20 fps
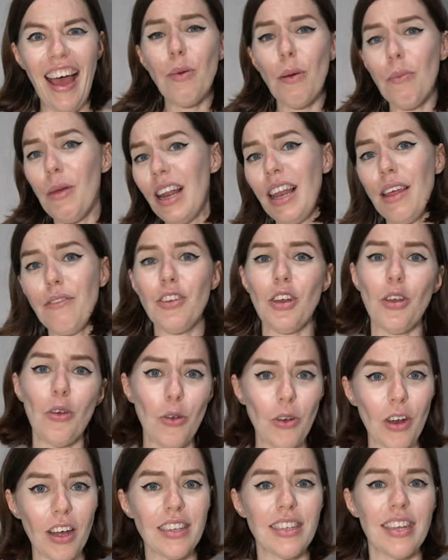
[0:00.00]
When we lived in
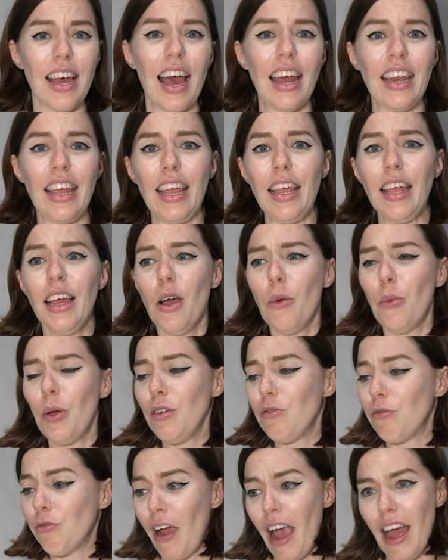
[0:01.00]
Udon Thani,
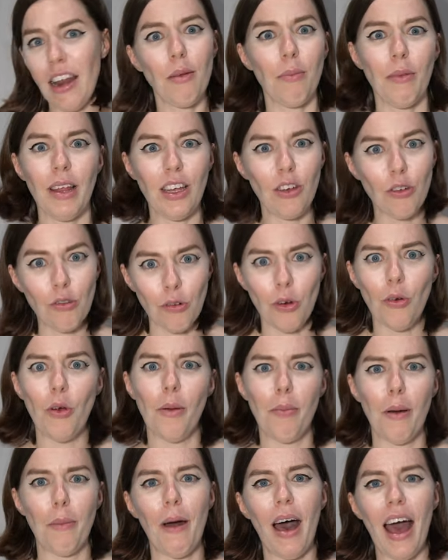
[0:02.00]
we randomly grew
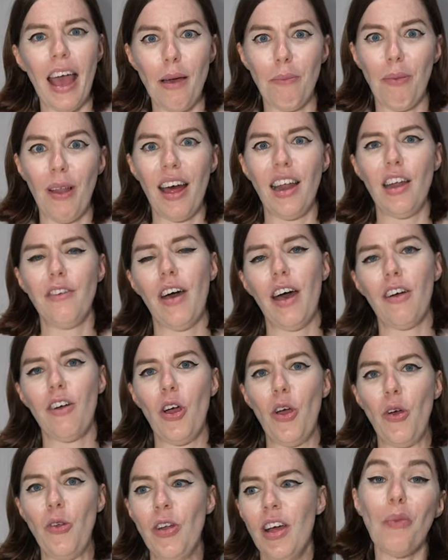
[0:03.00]
a papaya plant of our
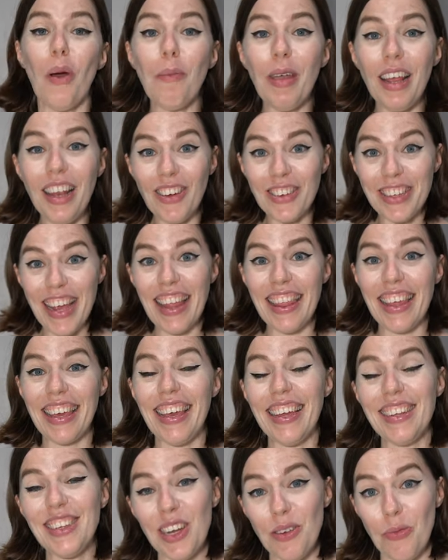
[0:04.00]
own. When we looked out the
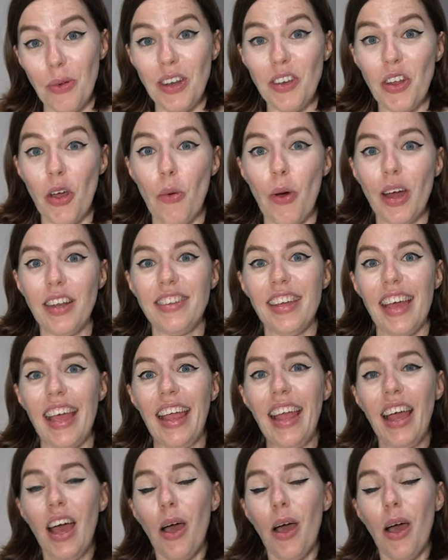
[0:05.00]
kitchen window one day,